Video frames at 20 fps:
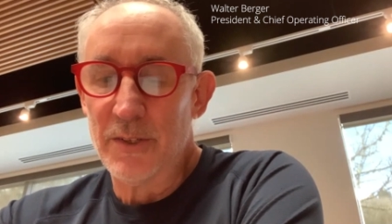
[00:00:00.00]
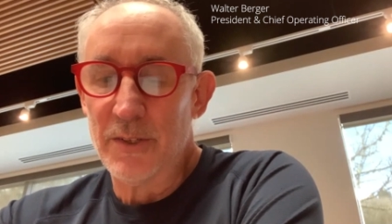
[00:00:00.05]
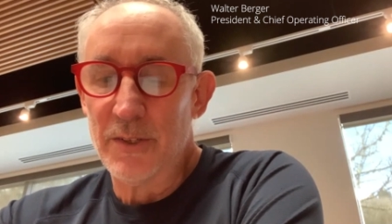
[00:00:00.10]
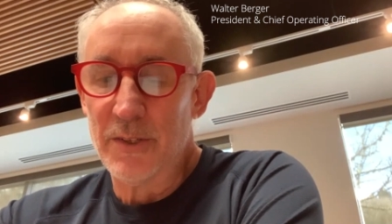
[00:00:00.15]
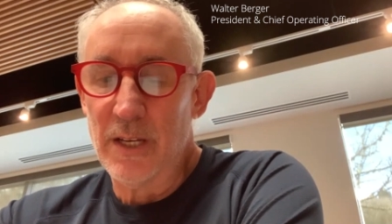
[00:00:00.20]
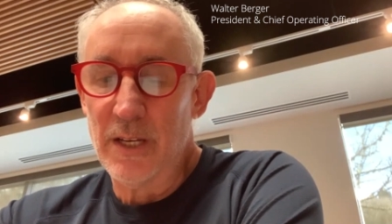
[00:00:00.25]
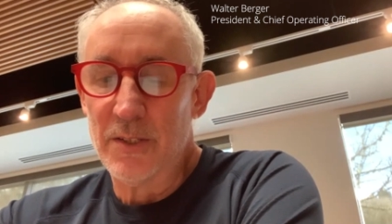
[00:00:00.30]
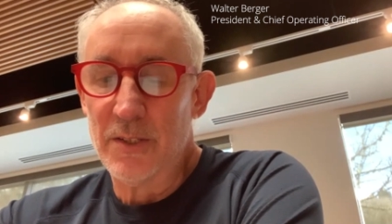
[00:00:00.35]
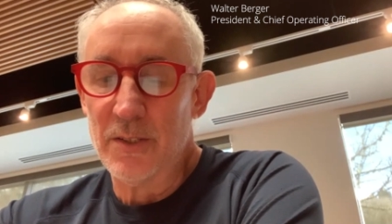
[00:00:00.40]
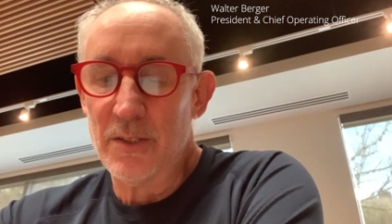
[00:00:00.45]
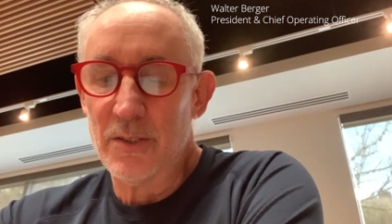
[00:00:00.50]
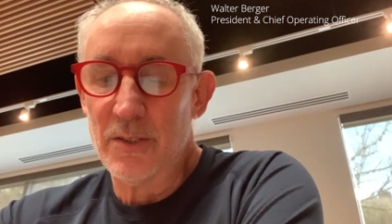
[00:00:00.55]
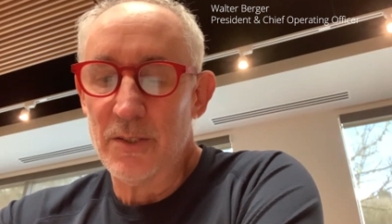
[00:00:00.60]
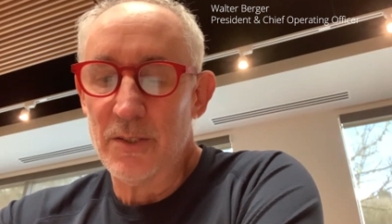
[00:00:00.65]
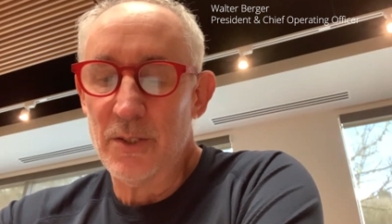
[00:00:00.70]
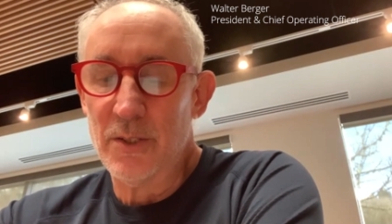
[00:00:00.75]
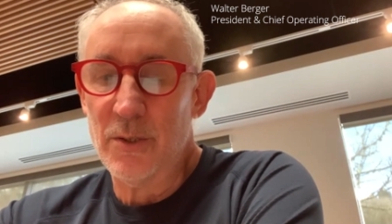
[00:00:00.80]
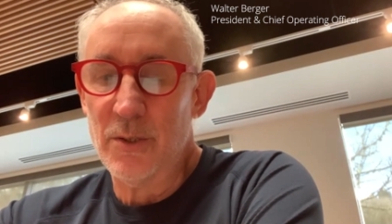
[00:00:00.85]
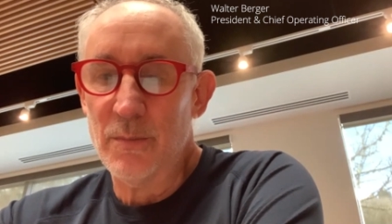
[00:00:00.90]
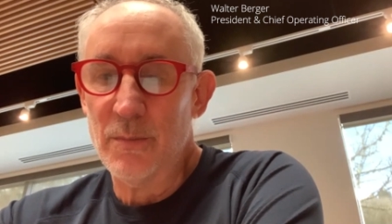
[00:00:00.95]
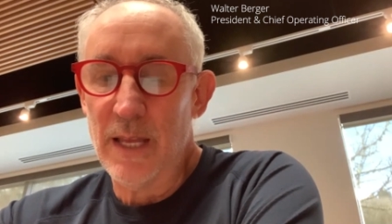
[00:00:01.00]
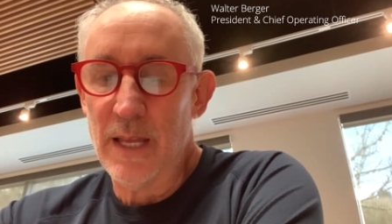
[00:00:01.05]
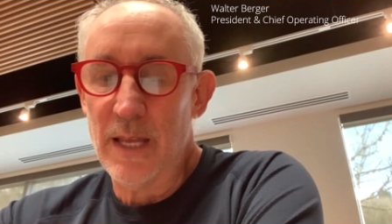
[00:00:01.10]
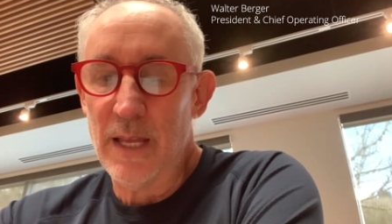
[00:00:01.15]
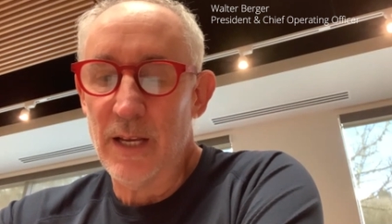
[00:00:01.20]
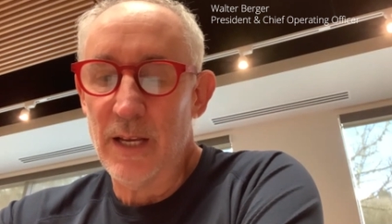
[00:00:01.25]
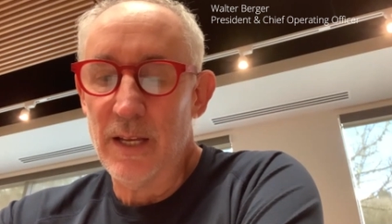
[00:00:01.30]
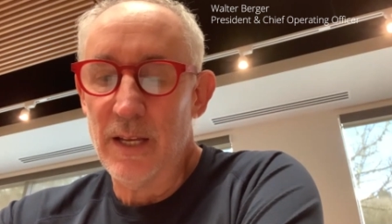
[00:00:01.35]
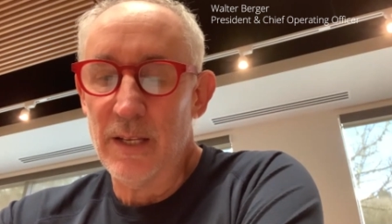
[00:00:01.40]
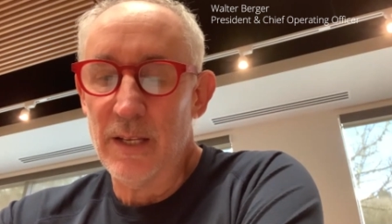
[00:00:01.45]
congratulations to
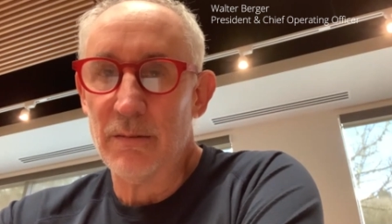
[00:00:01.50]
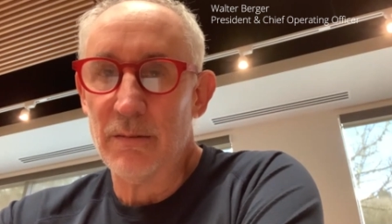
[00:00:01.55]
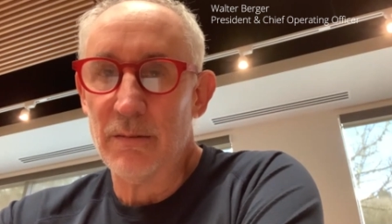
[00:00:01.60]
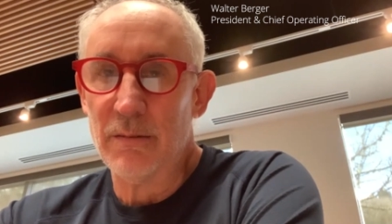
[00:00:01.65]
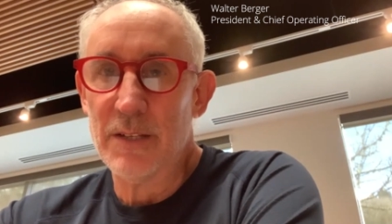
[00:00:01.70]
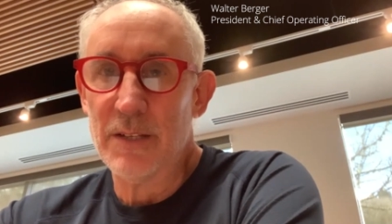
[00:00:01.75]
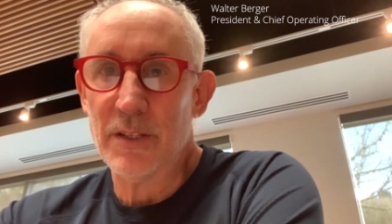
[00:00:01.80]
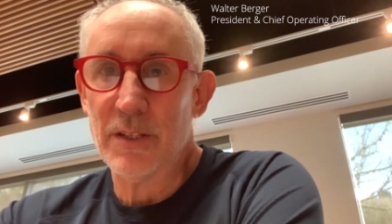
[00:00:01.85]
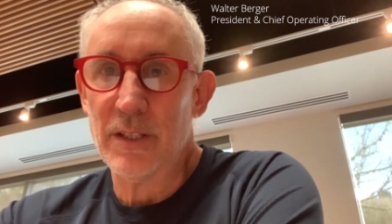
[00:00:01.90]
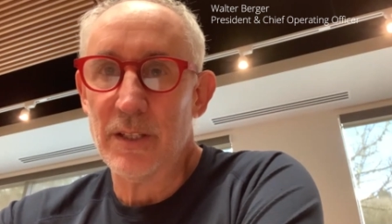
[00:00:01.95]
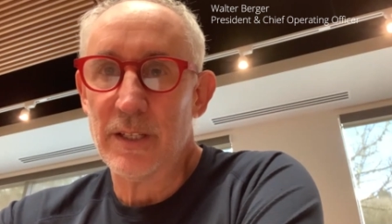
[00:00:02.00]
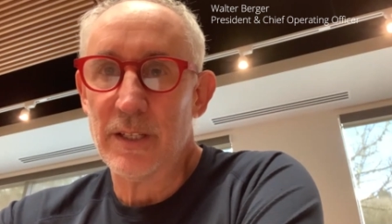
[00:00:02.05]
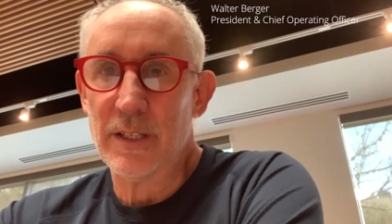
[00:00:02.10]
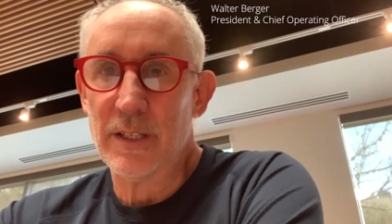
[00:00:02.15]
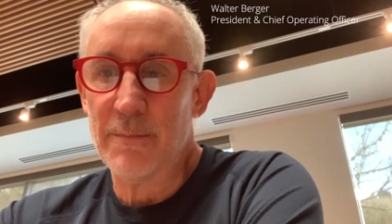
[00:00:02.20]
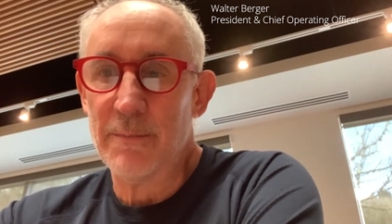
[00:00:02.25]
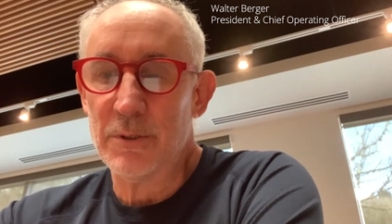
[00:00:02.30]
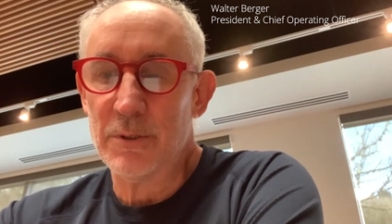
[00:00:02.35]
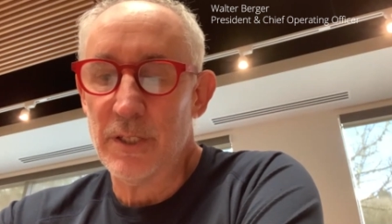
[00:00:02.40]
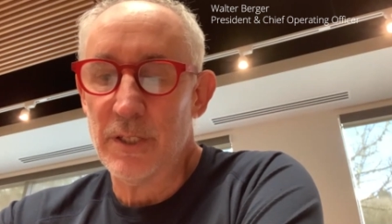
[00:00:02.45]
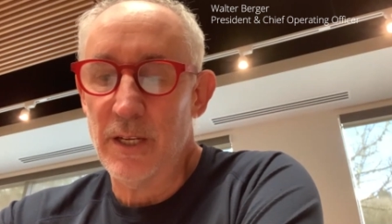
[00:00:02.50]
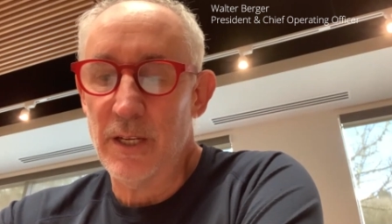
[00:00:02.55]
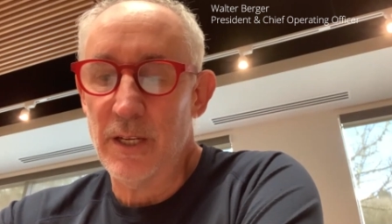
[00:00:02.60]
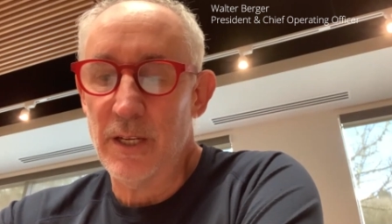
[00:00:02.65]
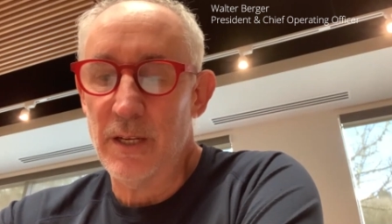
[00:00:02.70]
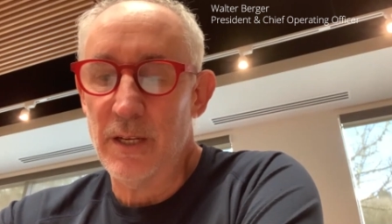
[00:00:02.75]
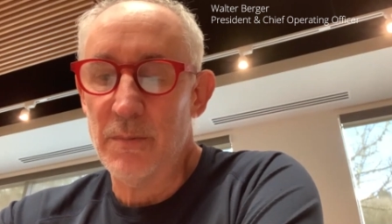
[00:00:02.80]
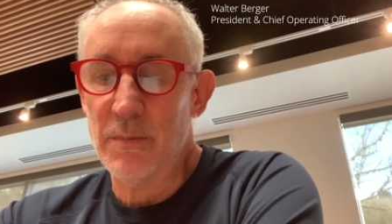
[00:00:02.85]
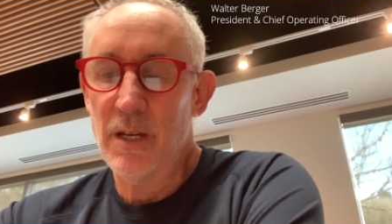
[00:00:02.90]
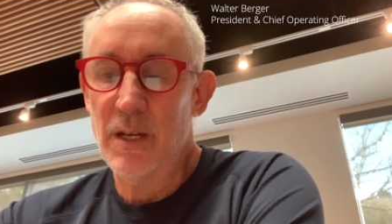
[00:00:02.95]
you, Mina, and the rest of the Kepler
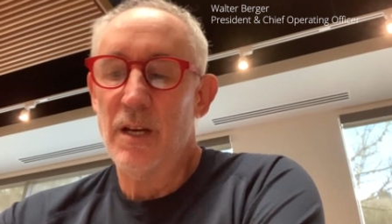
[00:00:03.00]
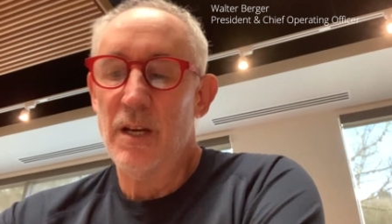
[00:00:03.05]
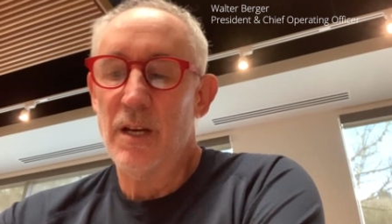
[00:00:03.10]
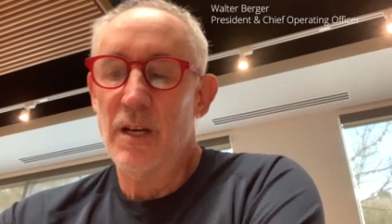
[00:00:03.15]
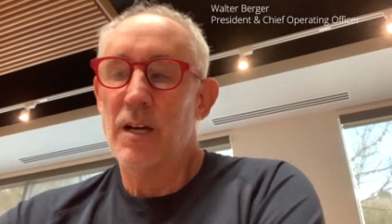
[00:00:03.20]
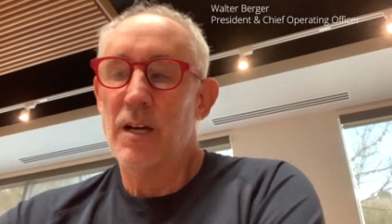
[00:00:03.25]
team